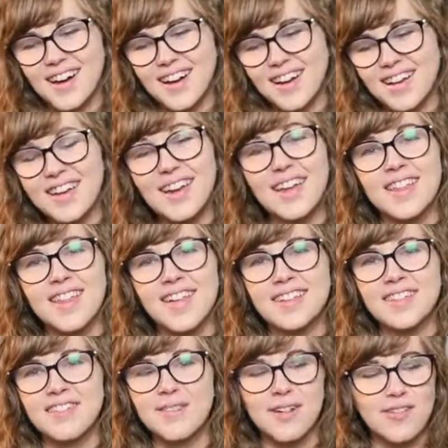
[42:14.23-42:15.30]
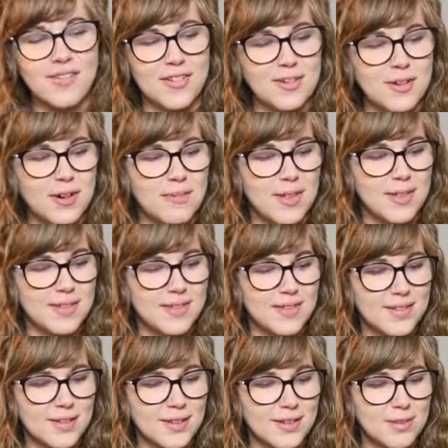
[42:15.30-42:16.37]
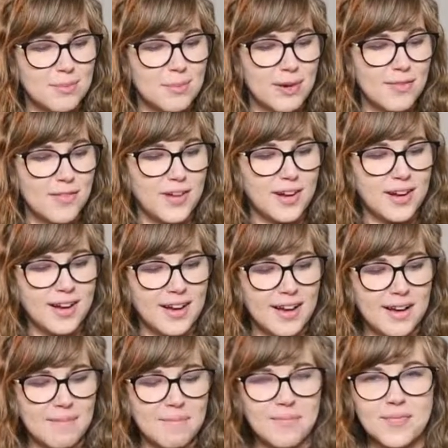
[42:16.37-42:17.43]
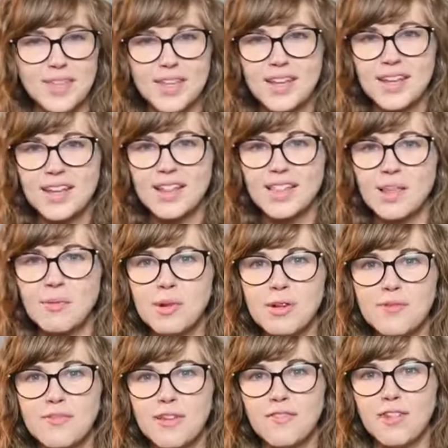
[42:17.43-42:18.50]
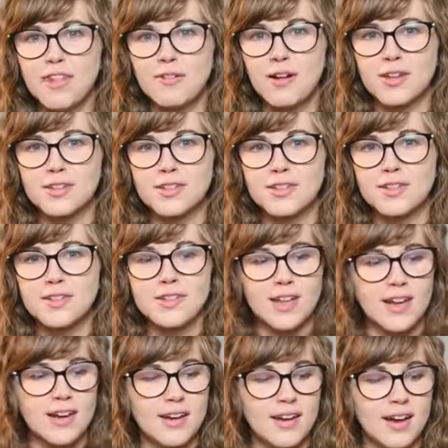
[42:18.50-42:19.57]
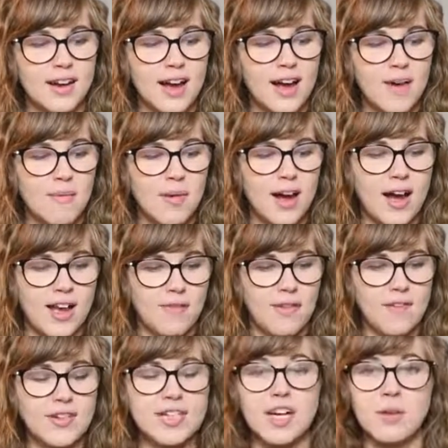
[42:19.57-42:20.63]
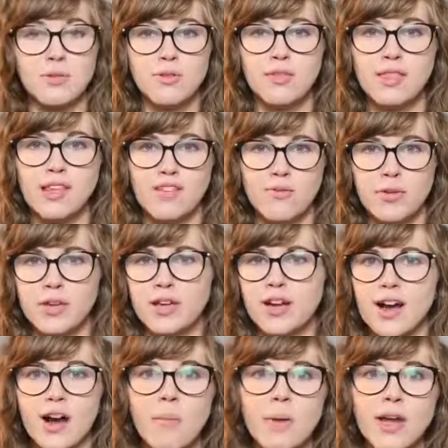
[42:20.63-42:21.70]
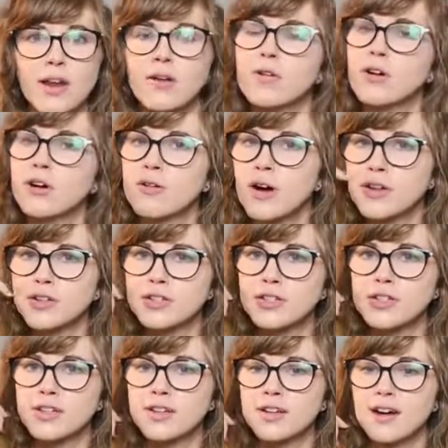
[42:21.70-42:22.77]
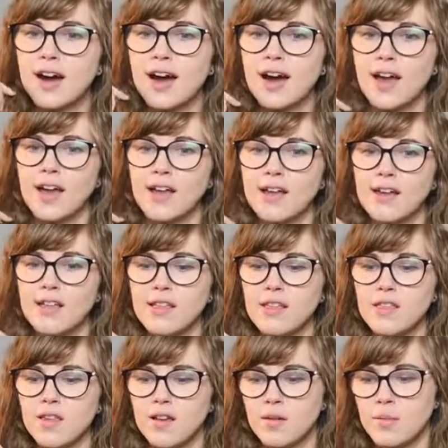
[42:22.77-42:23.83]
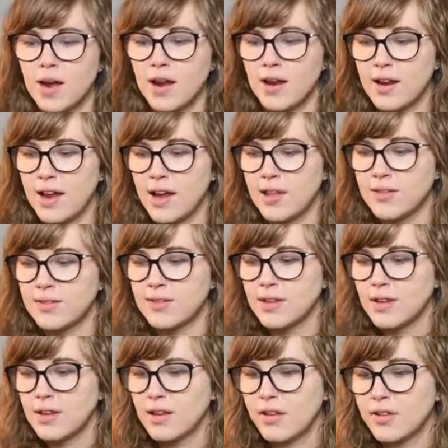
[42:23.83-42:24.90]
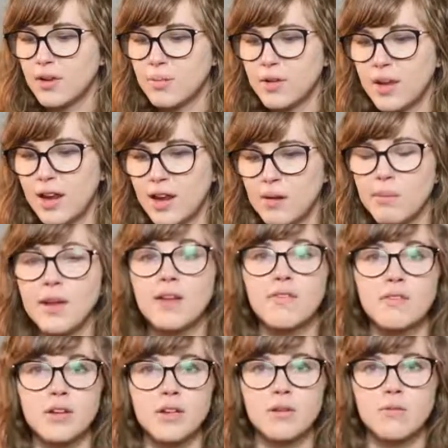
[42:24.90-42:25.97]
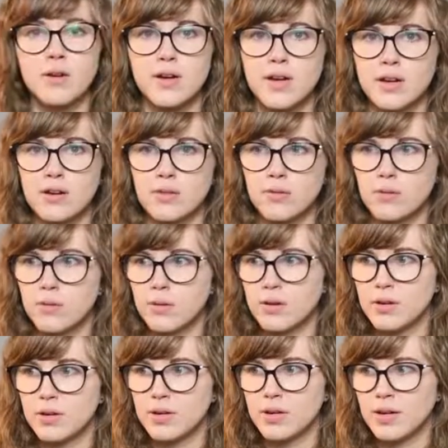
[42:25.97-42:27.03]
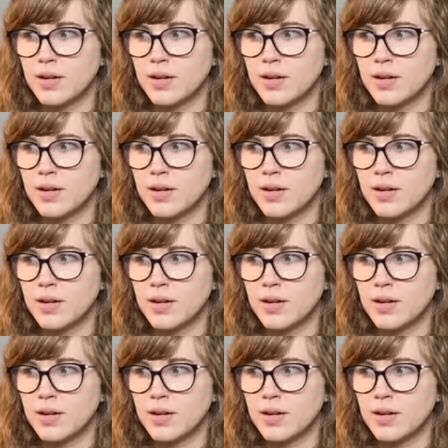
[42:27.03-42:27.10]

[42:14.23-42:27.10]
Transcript: Yeah, thanks everybody for joining me. This is pretty fun. Let me know if you have any questions, and every time you leave me a comment or a question, I think about it as something I can make a video on or